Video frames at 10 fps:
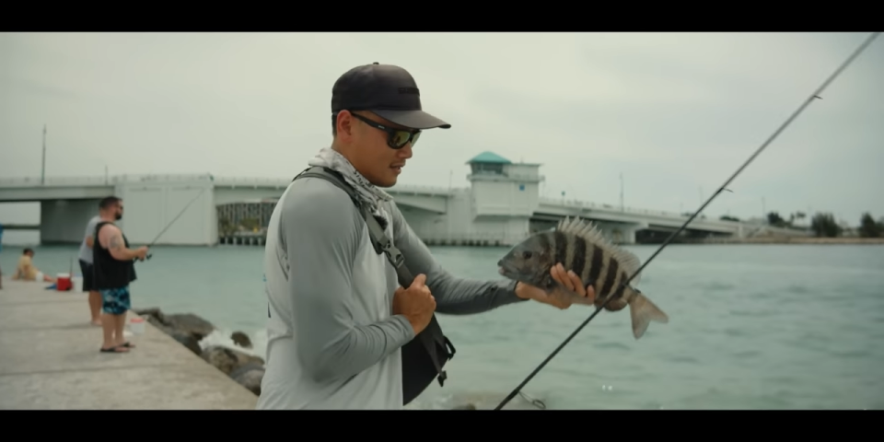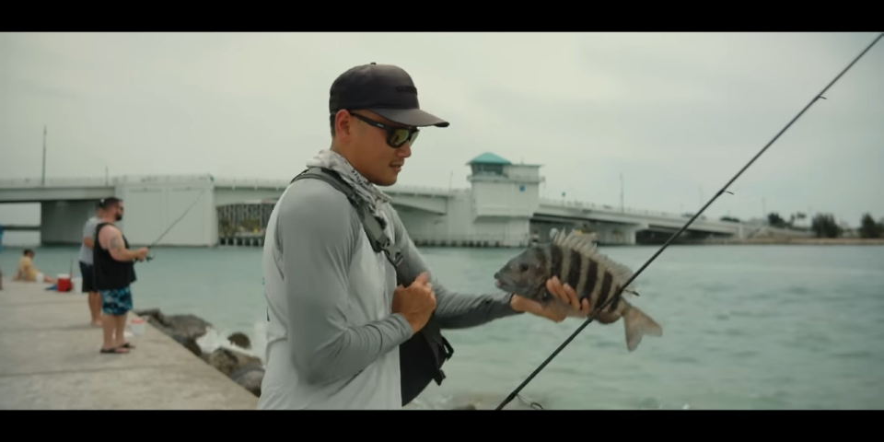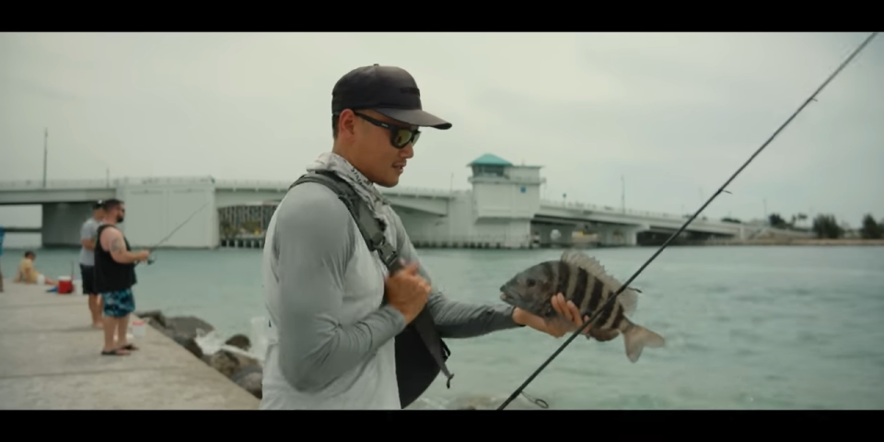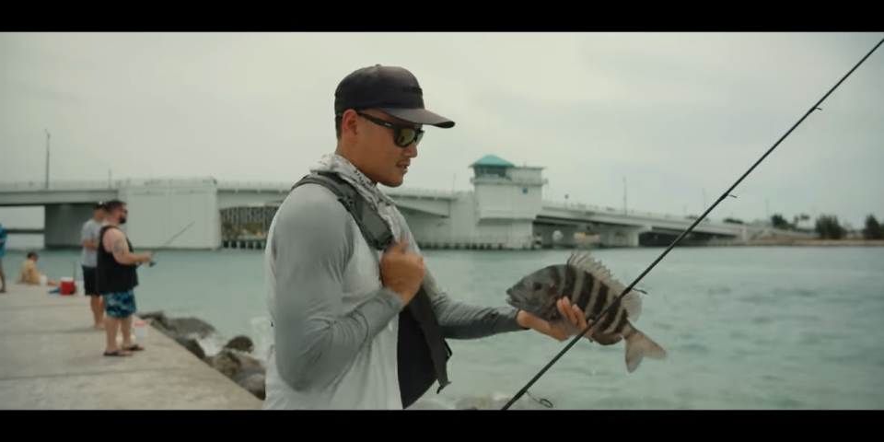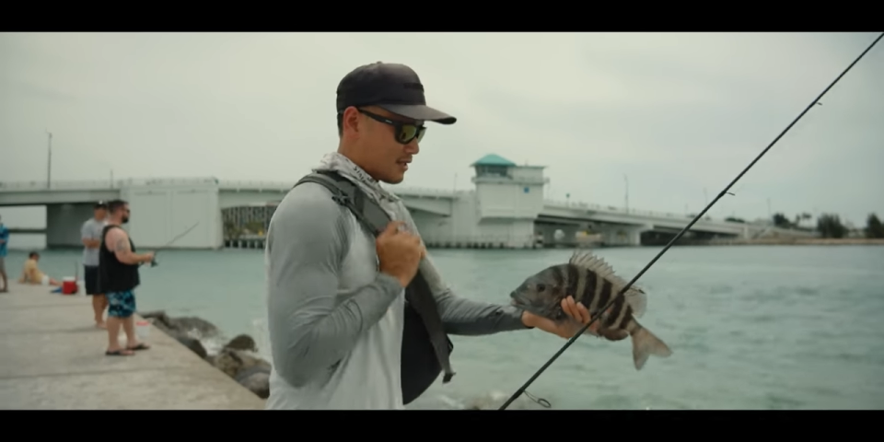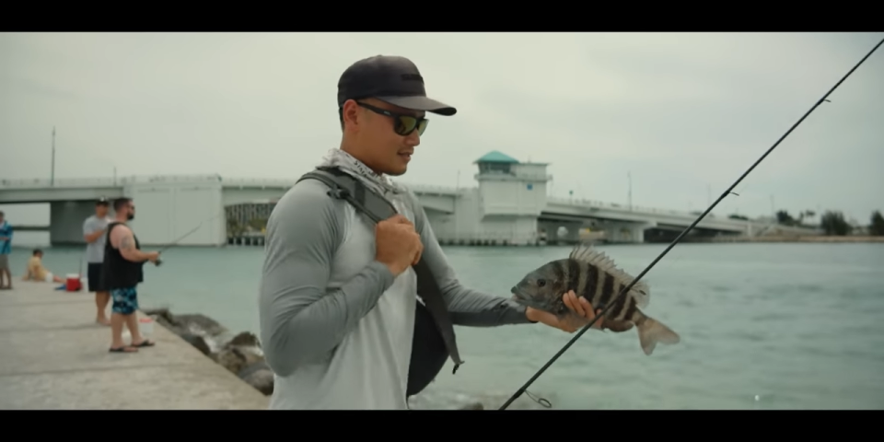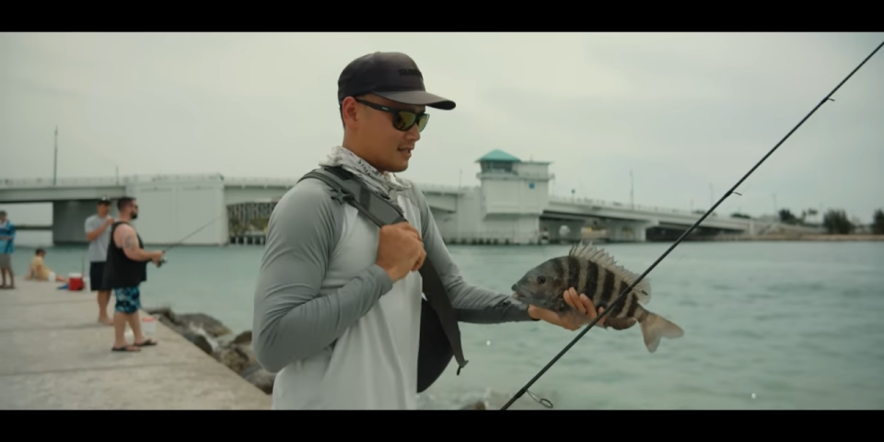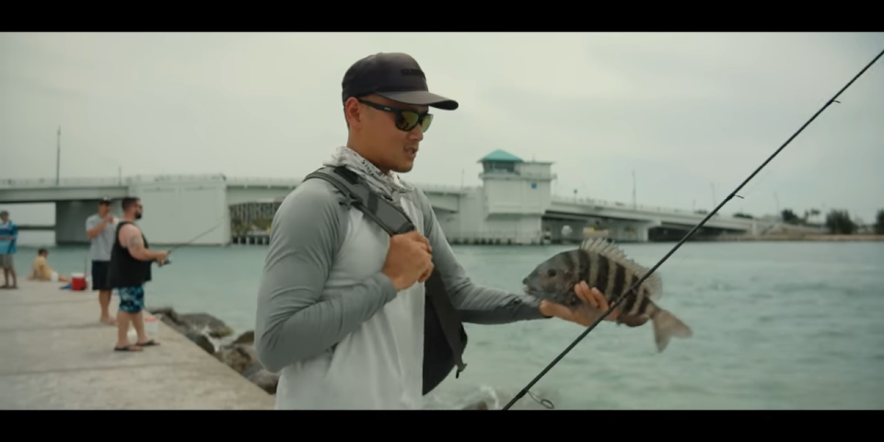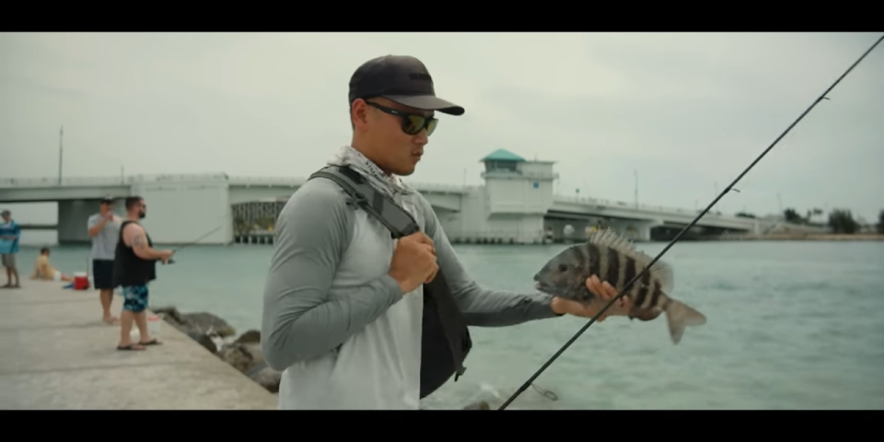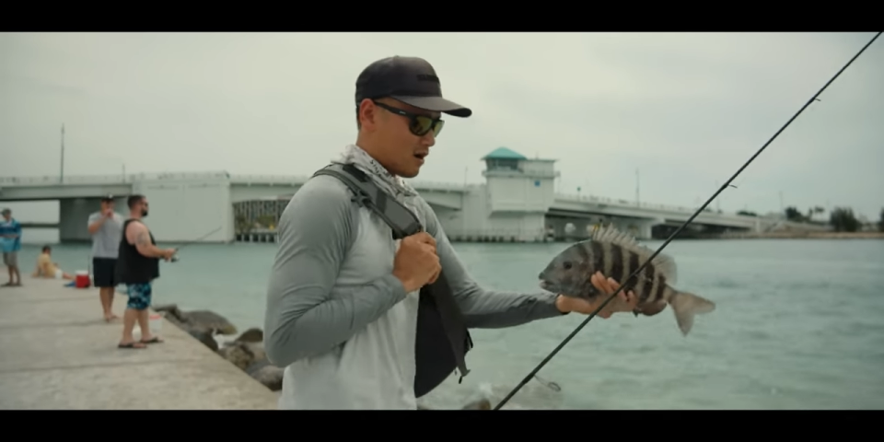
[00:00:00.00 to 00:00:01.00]
just to get
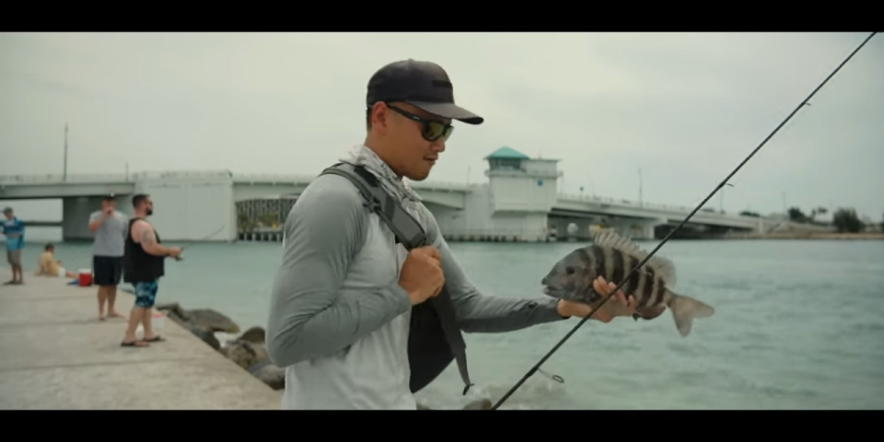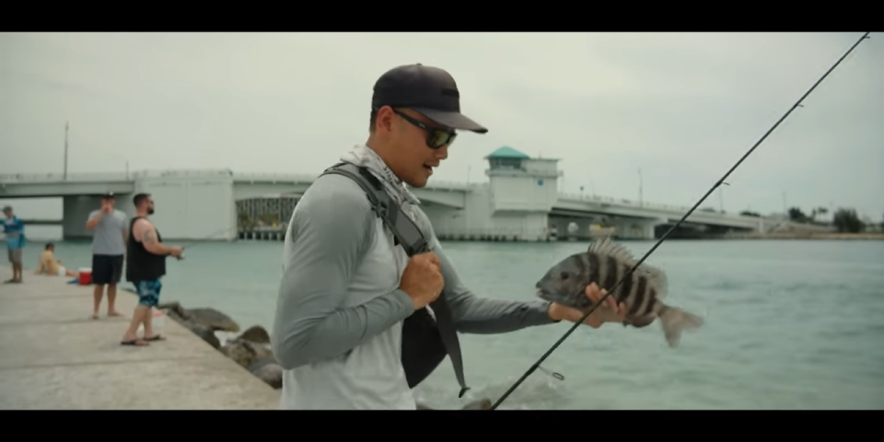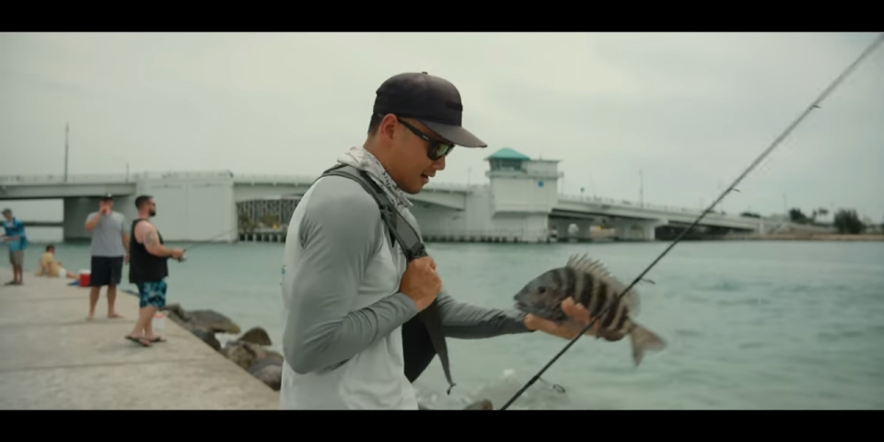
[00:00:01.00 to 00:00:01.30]
this one right